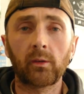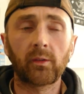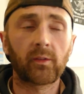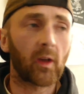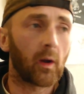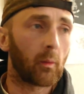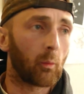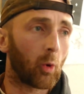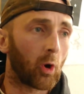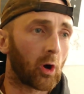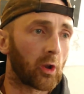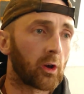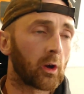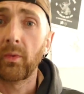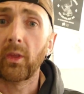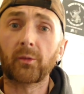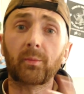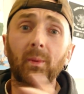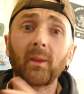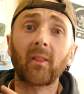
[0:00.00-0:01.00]

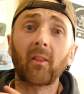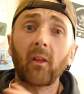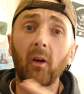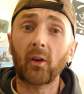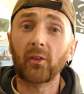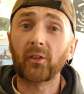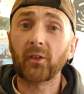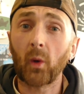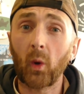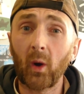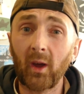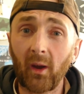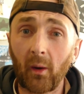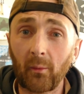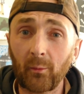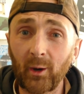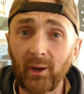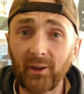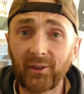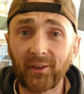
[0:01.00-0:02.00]
There's been loads going
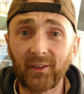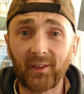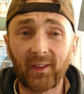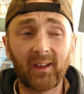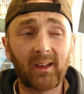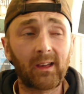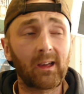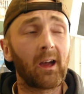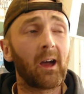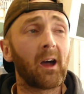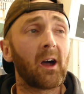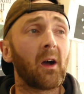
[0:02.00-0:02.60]
on recently.